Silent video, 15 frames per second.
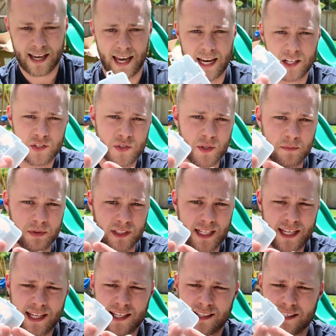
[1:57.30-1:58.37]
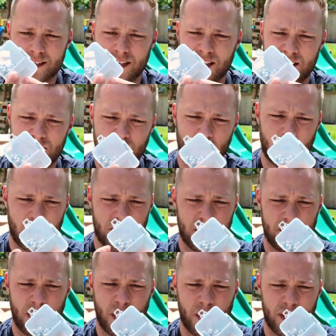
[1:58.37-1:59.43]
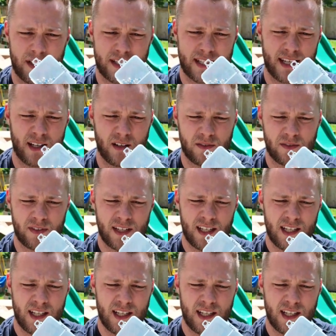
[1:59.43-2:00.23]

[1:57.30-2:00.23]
Extra blades for the mower itself